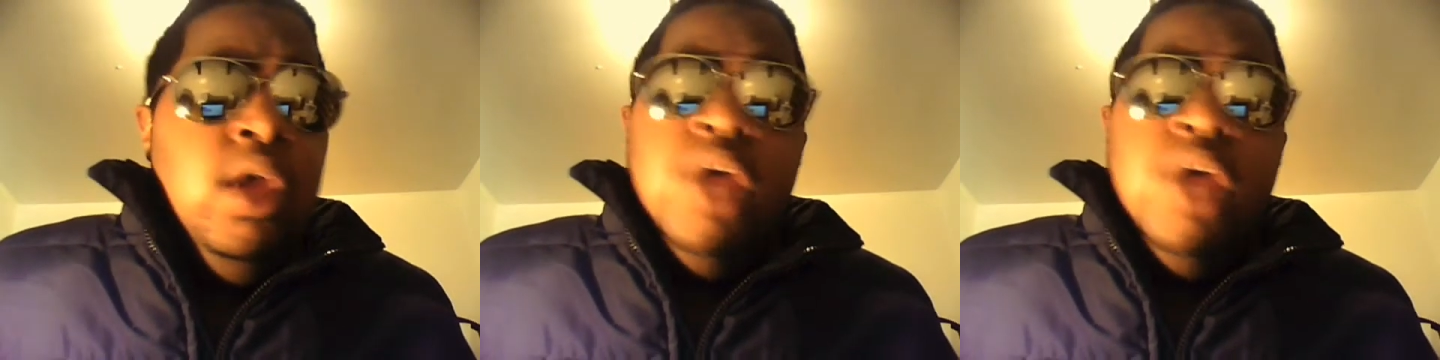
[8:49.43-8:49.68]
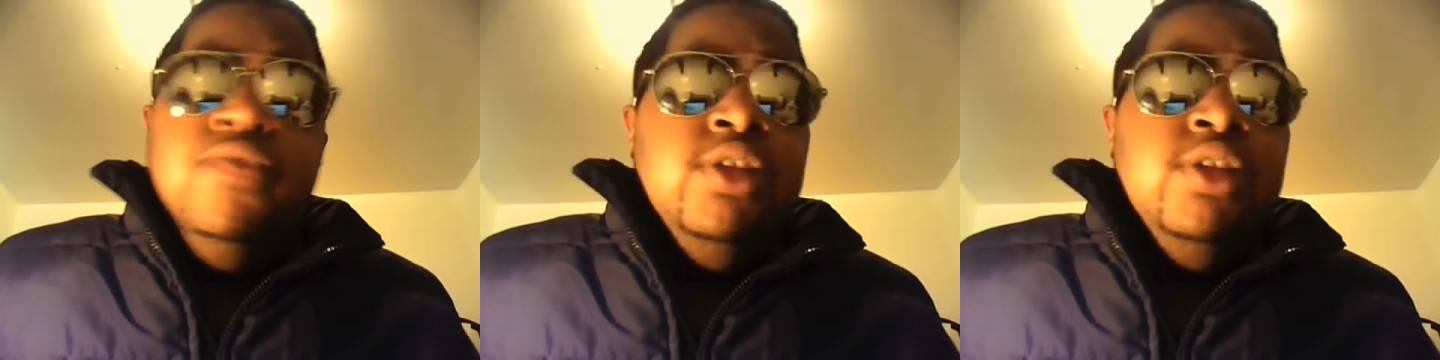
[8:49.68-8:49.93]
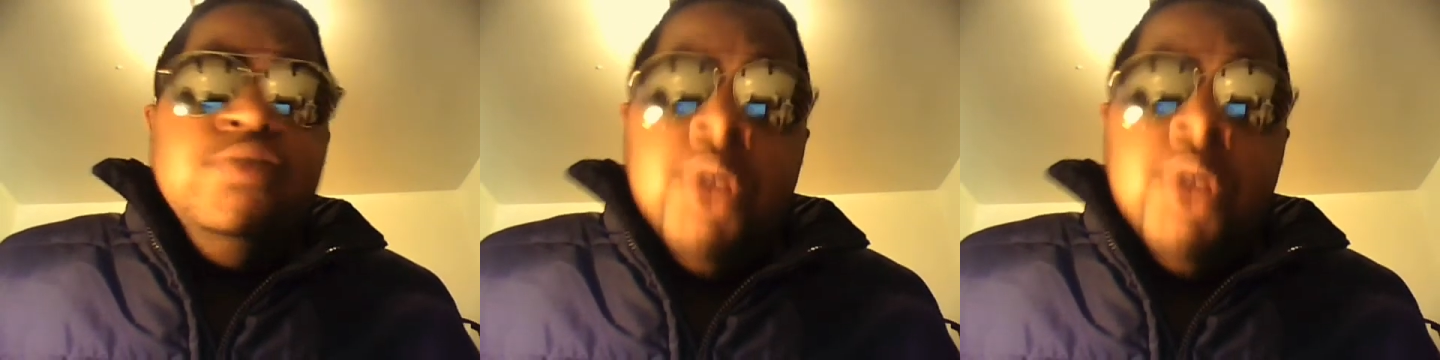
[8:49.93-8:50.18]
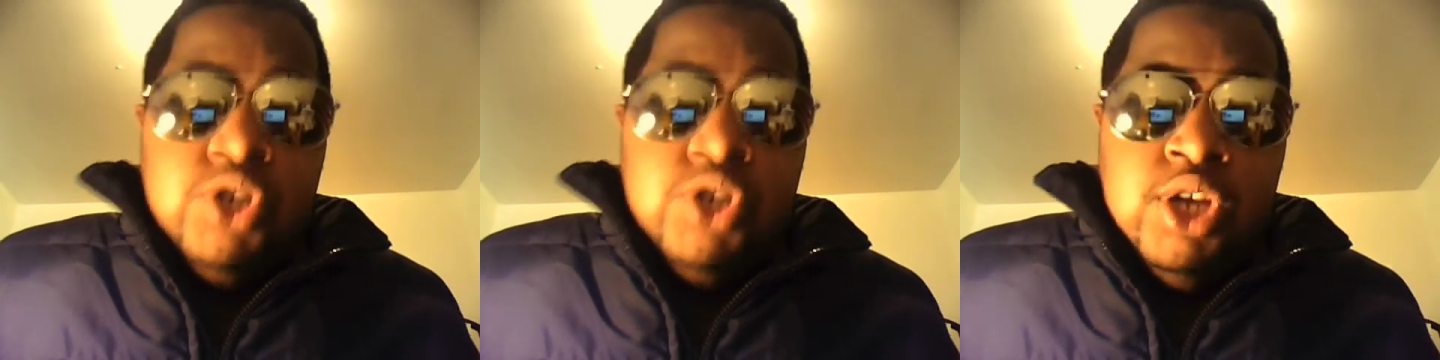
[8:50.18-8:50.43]
for this
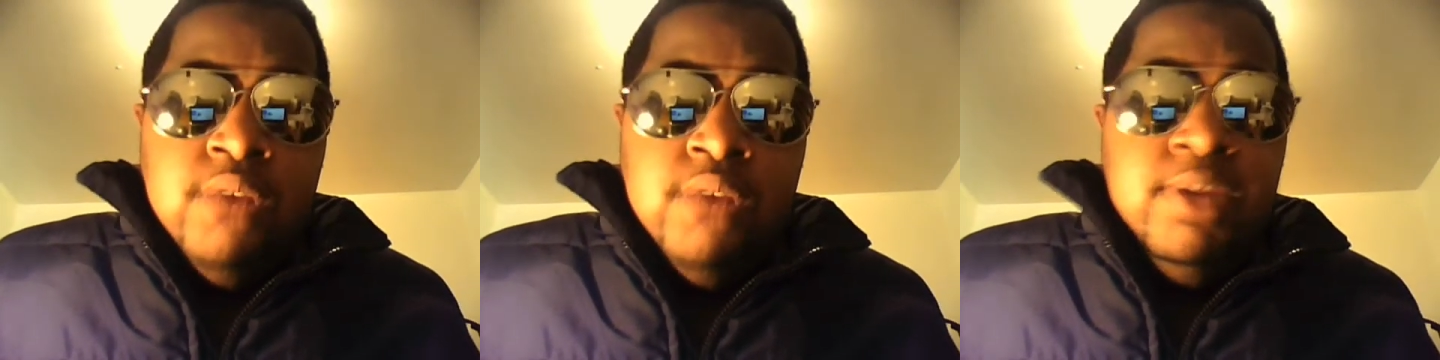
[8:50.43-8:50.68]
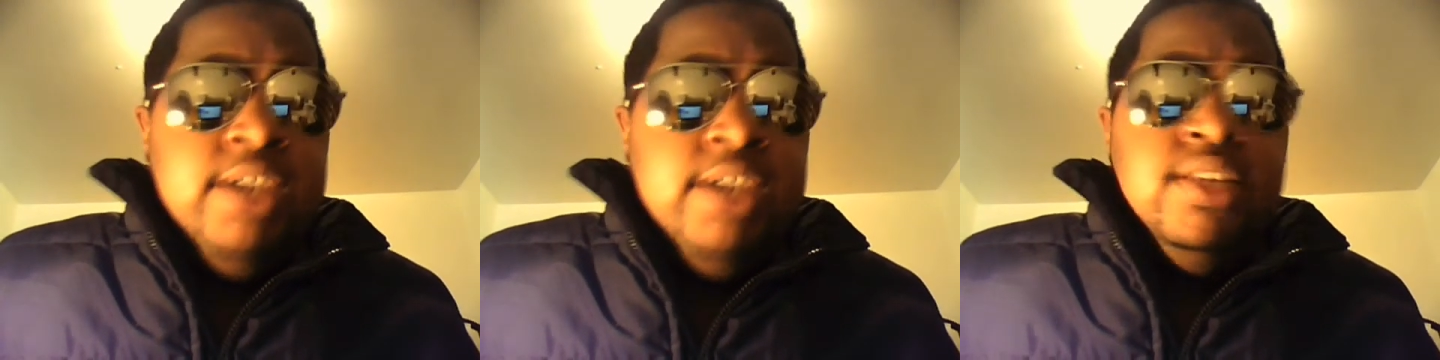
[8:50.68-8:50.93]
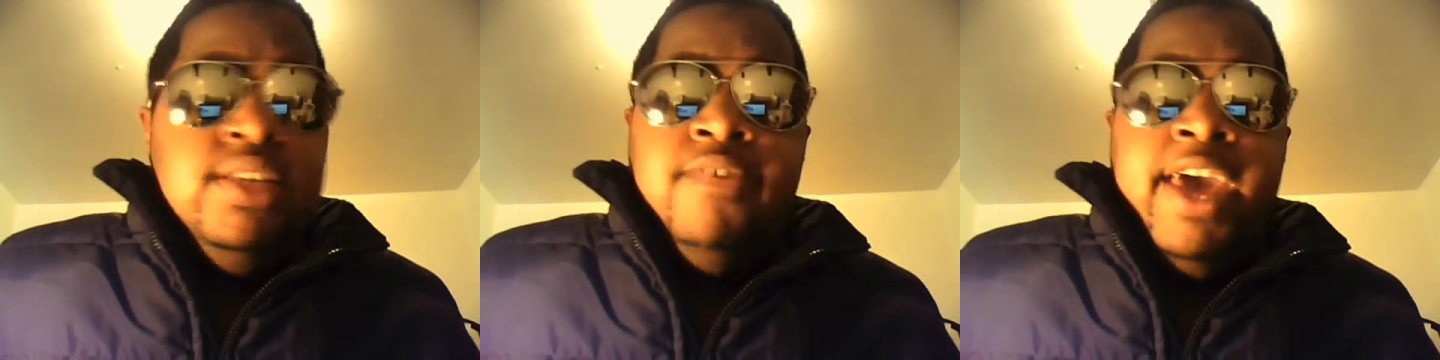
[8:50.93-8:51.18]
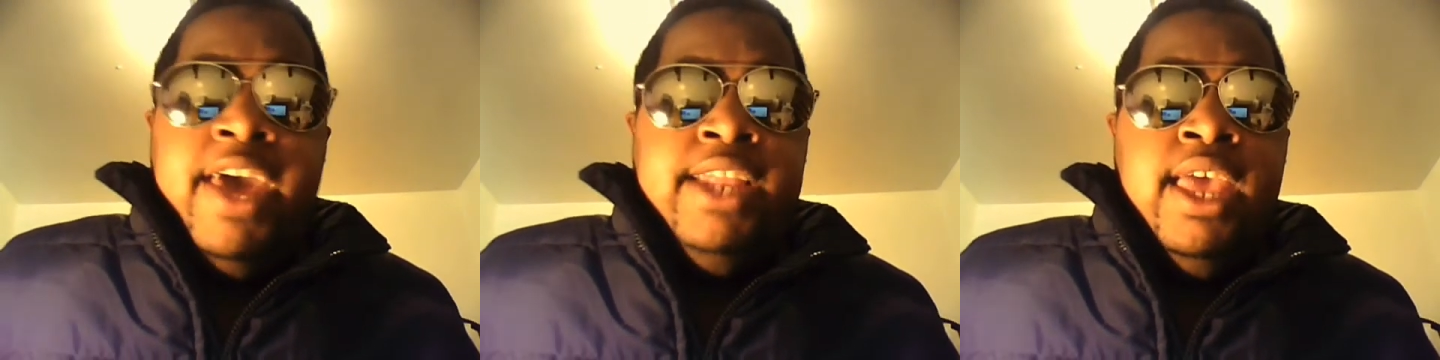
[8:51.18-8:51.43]
bullshit because of the
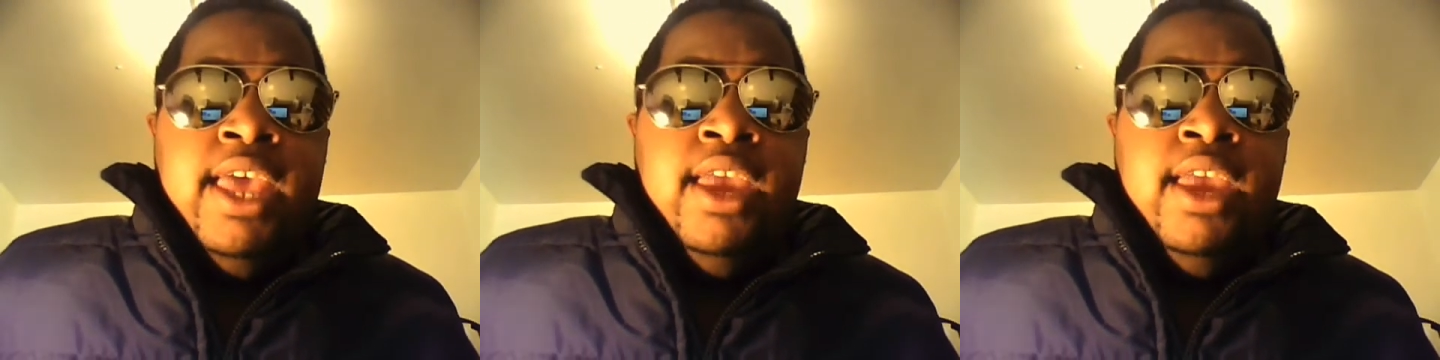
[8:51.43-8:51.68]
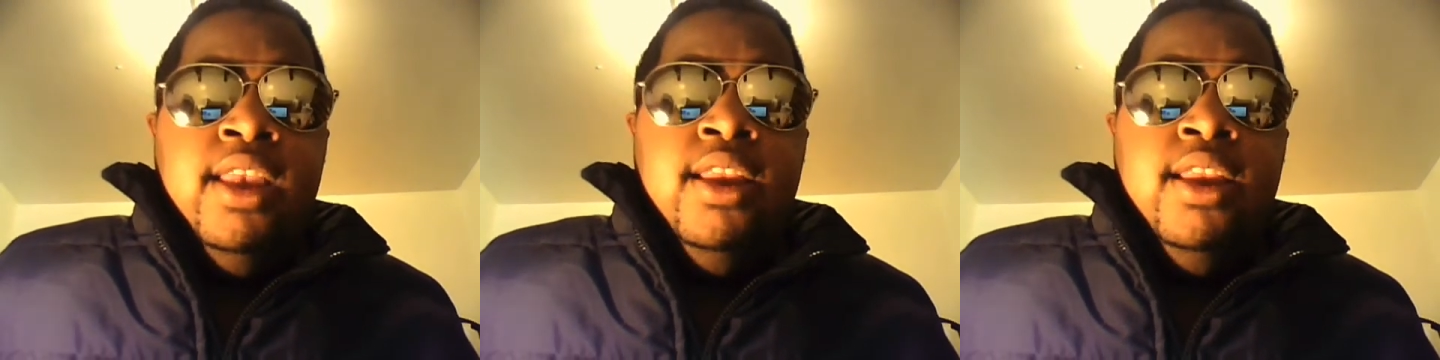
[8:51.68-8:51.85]
fact that